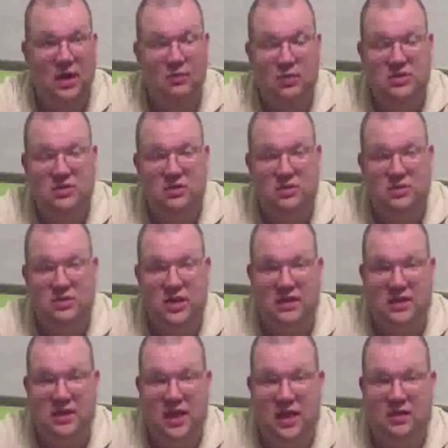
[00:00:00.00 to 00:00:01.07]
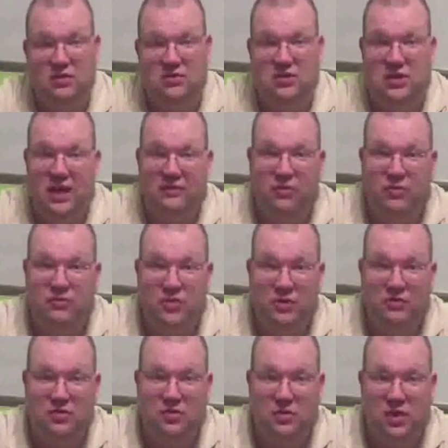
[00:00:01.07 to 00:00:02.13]
And we still use that today. There's a naval
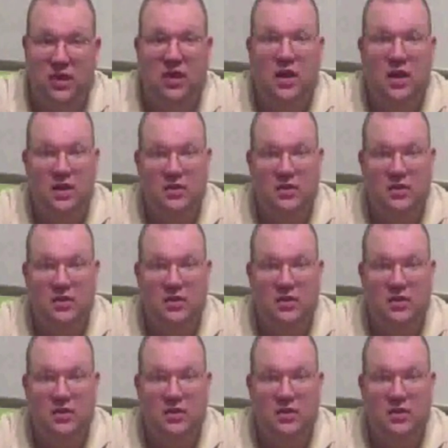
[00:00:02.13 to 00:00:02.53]
observatory